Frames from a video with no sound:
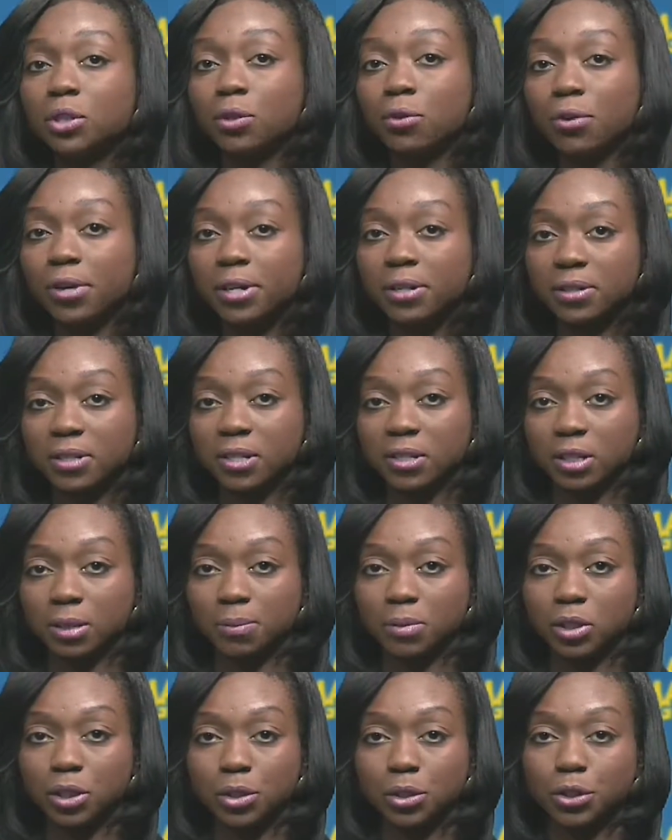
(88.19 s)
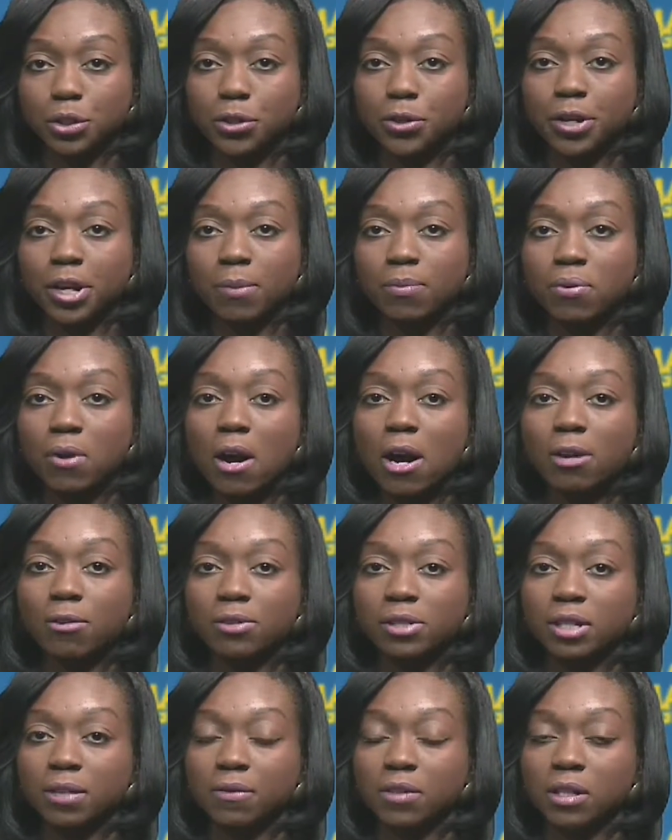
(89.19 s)
to criticisms concerning
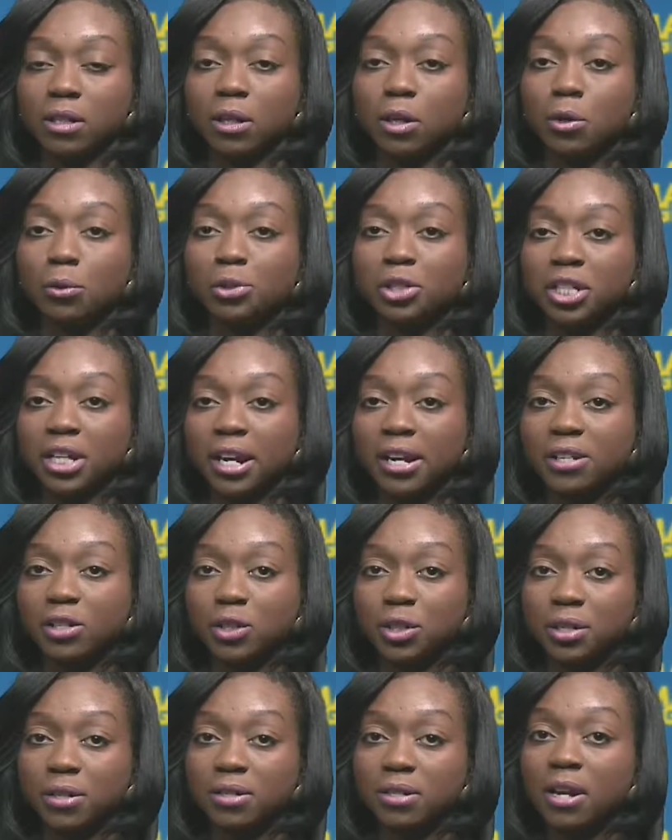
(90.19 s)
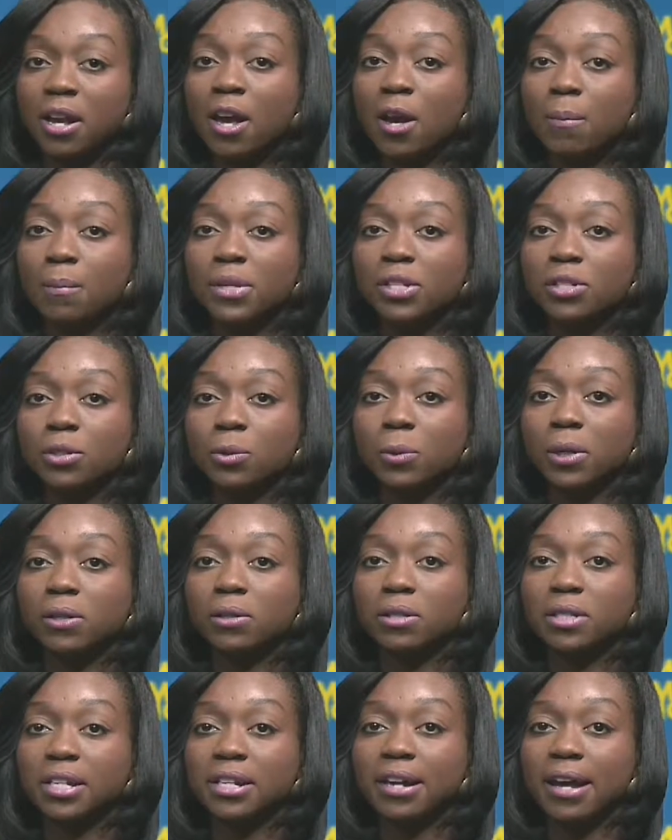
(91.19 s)
progress of the negotiations, Mr.
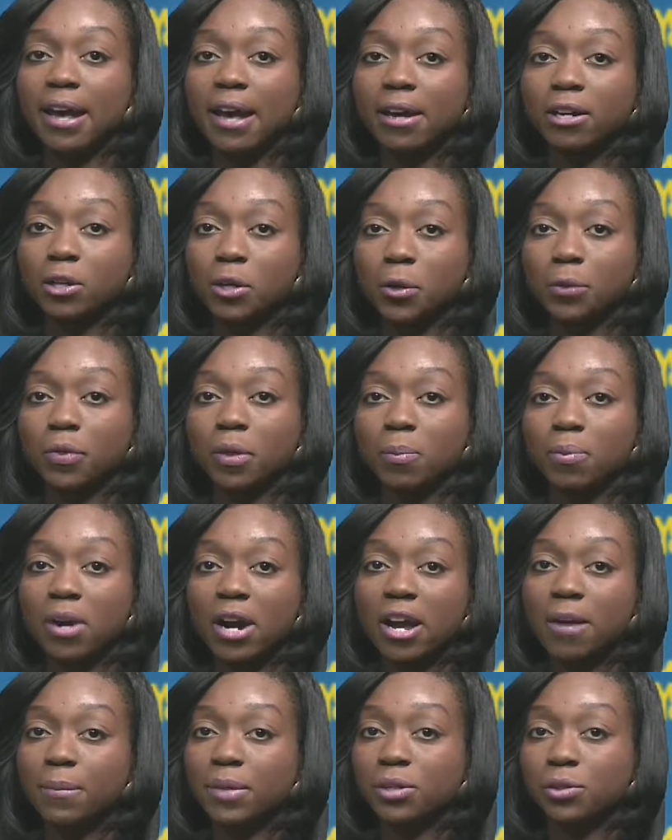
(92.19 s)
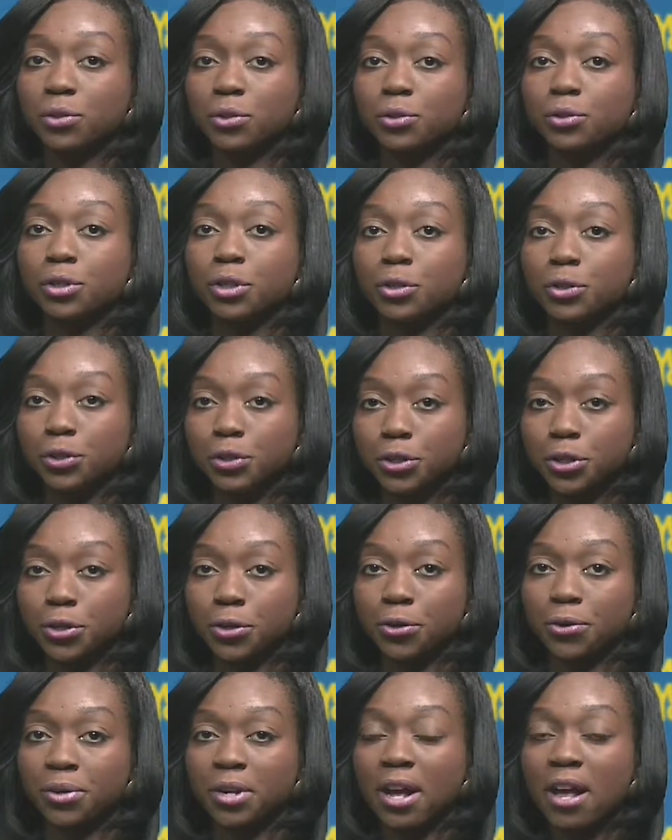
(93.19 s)
Wilson echoed the Prime Minister's
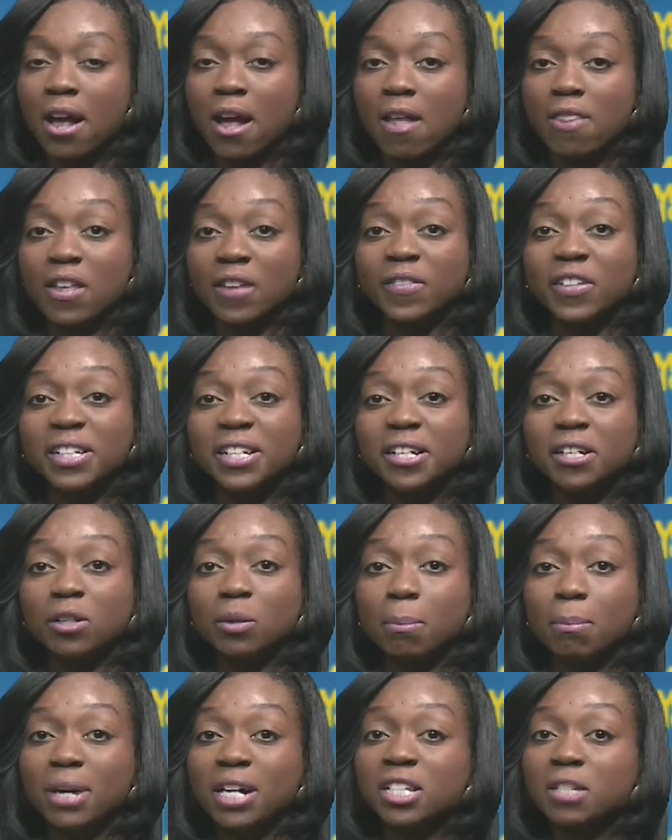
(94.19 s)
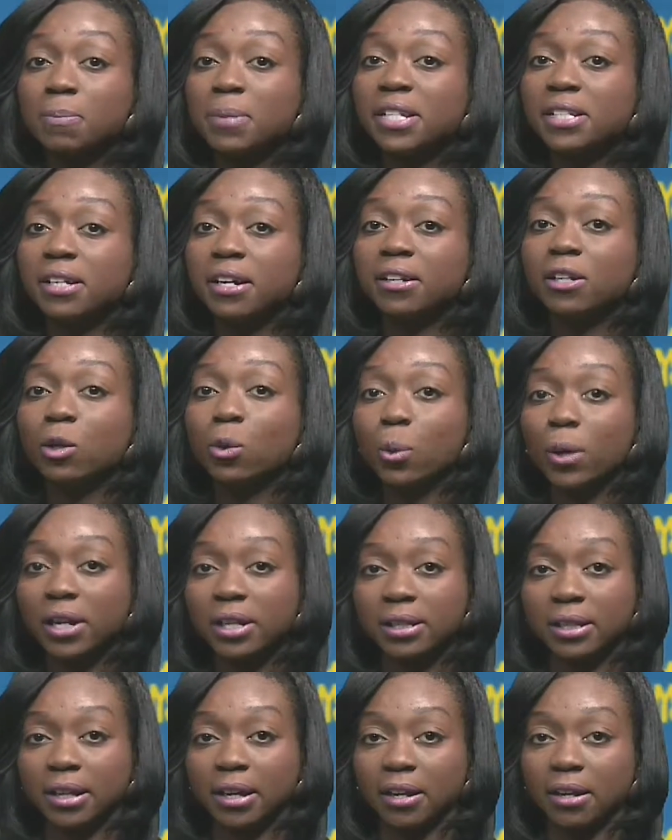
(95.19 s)
concern that the deal must be done
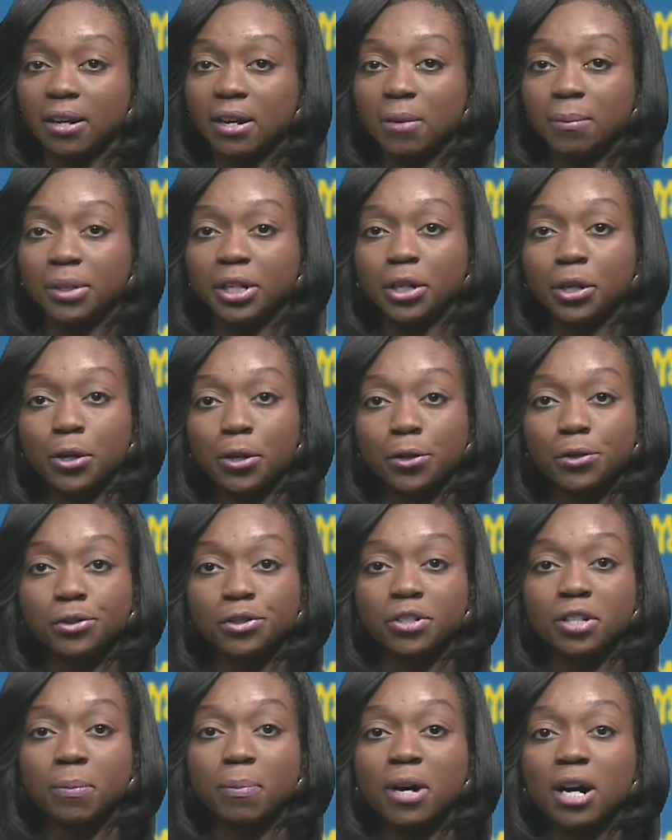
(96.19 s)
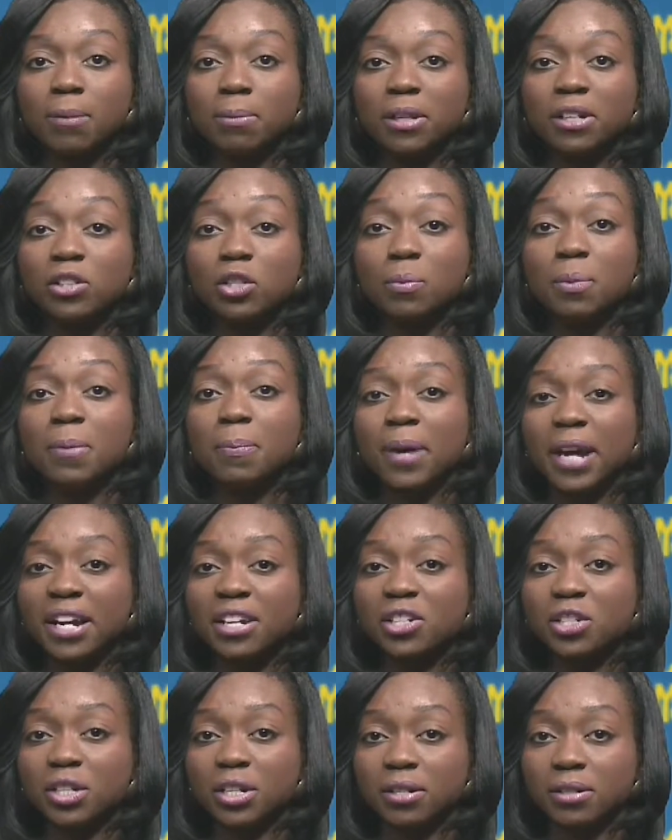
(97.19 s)
quickly, but he urged the public to be
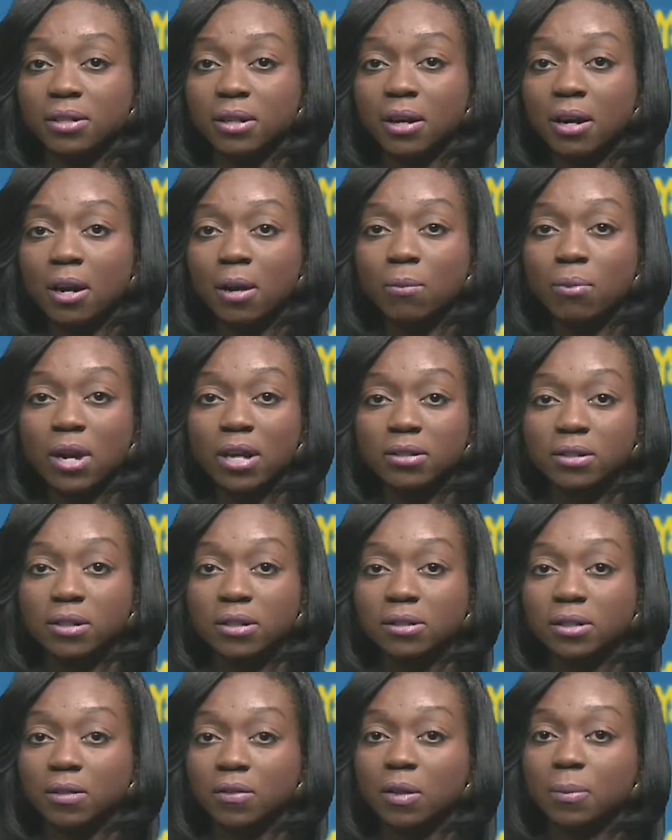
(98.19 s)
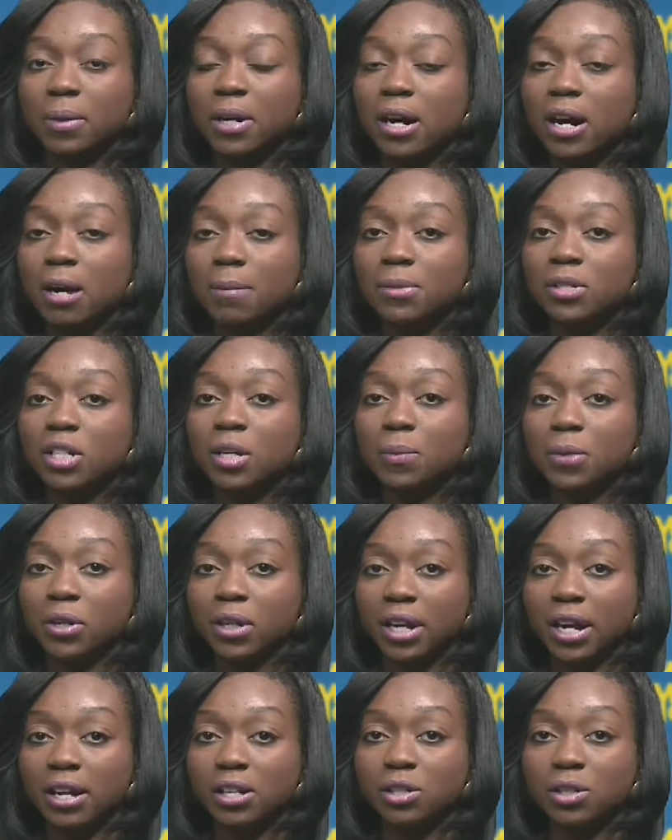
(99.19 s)
patient. President of the Bahamas
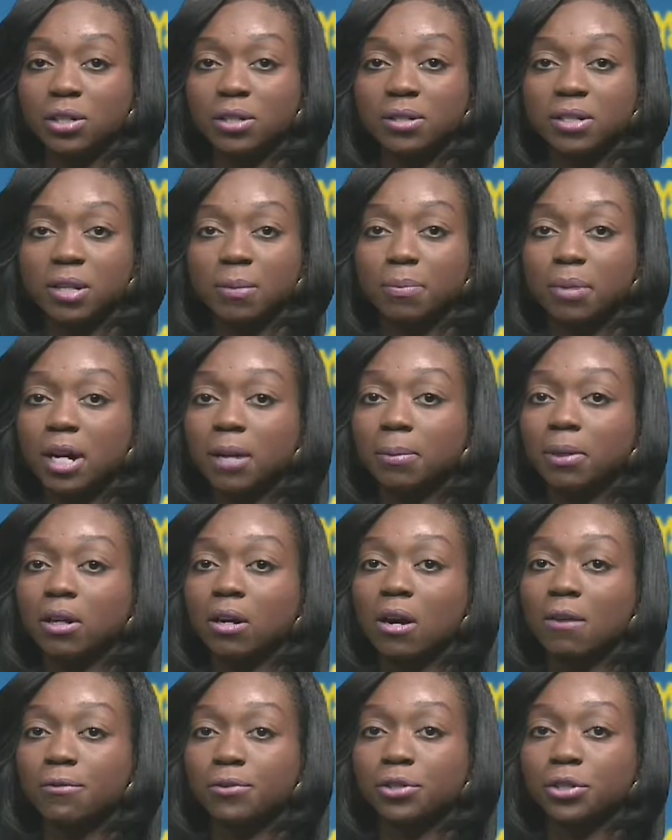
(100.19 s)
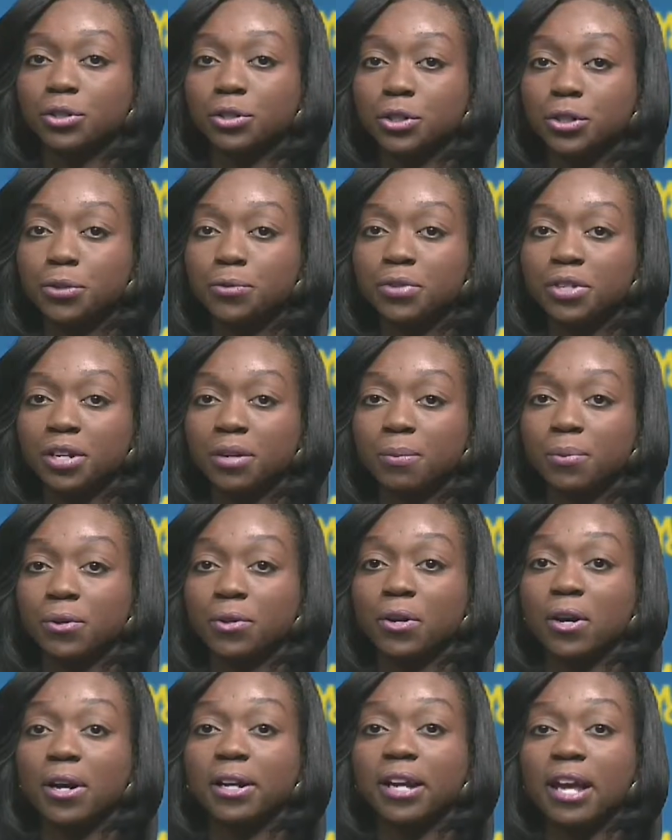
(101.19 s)
Communications and Public Officers Union,
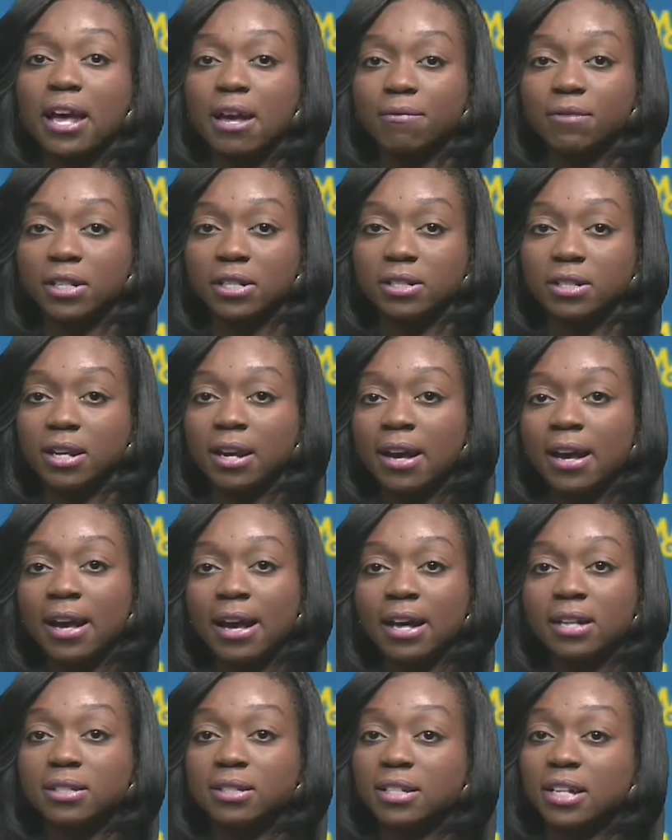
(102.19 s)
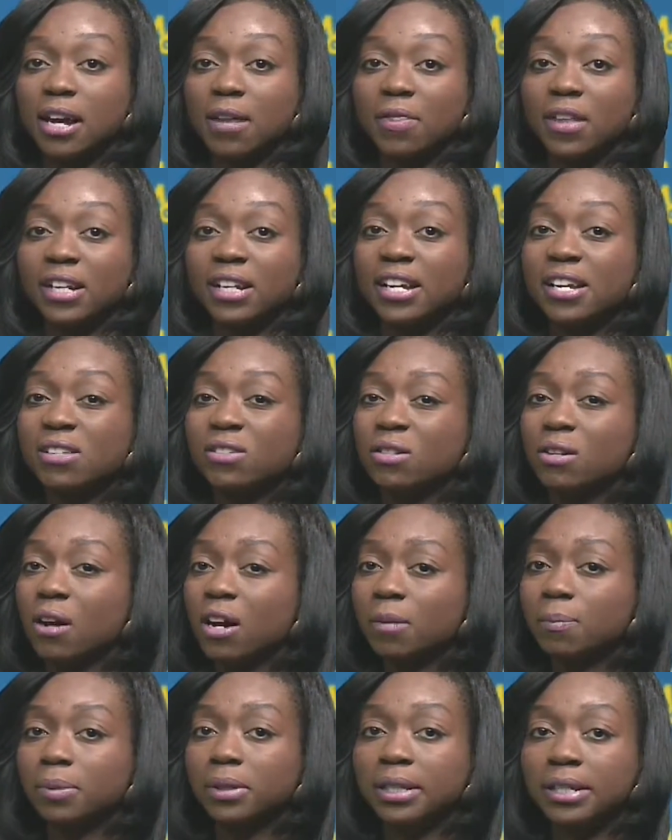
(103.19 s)
Bernard Evans, has said that he's
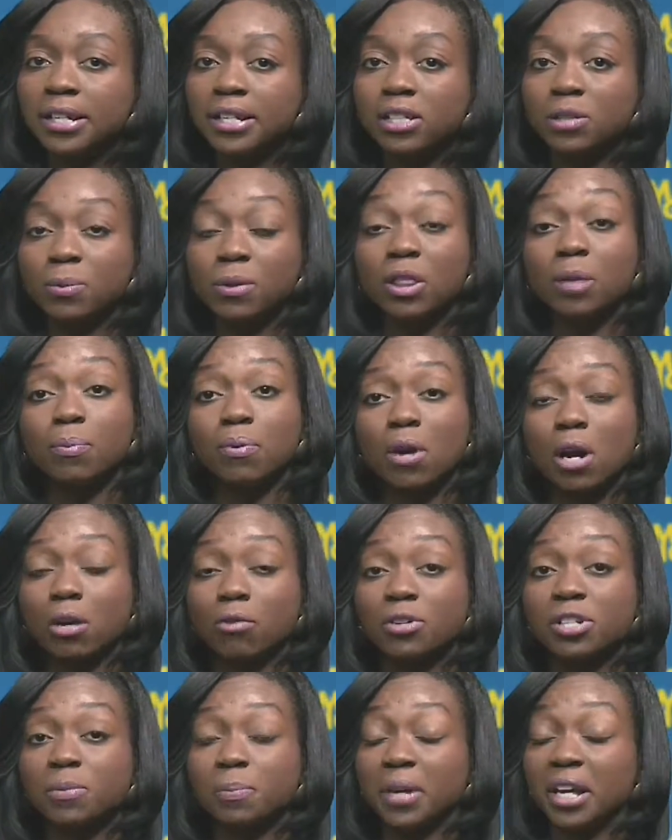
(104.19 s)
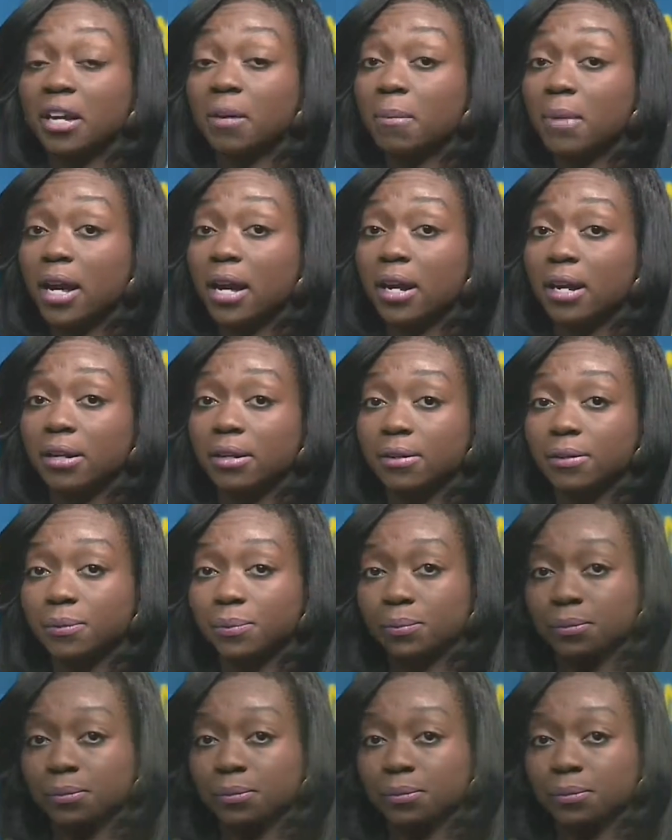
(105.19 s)
not pleased with the progress being made